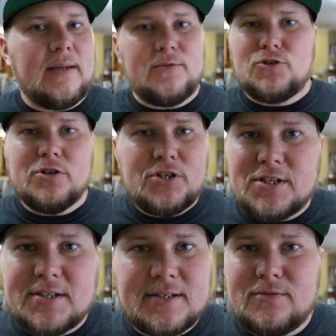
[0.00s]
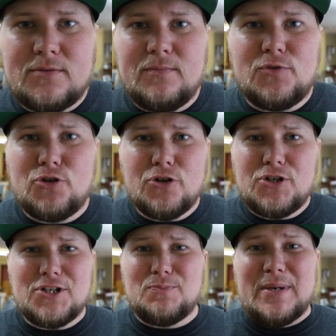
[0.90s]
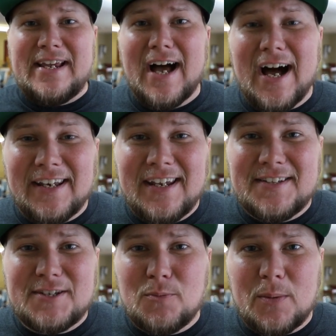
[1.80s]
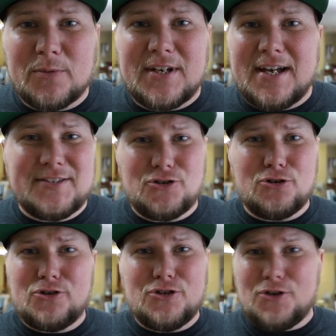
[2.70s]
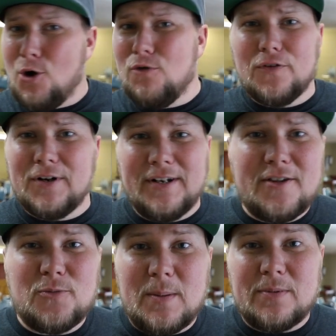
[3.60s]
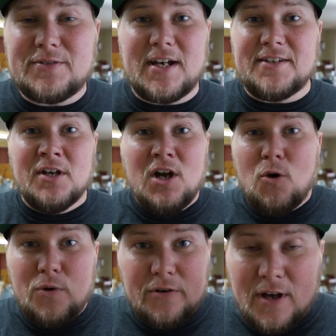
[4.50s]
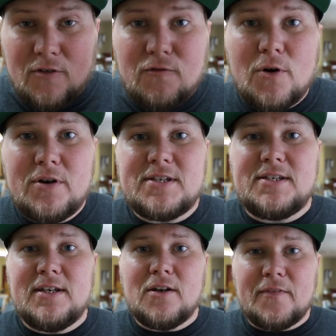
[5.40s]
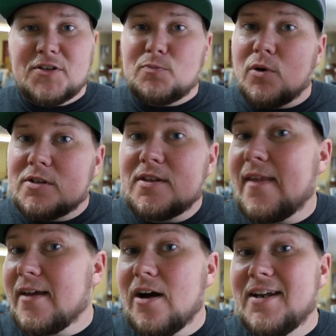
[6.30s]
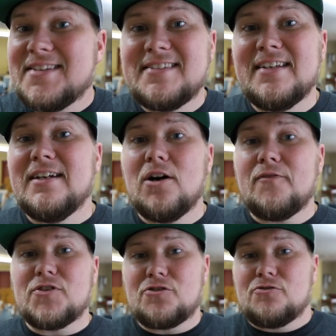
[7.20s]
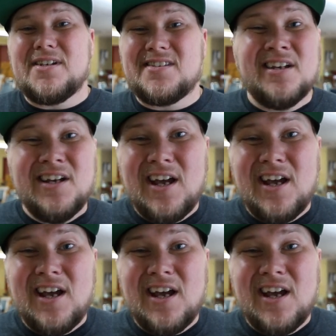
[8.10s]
That church is, church has begun in some people's eyes, and church is over in other people's eyes. We are now focused in on this person that God has sent in off the streets.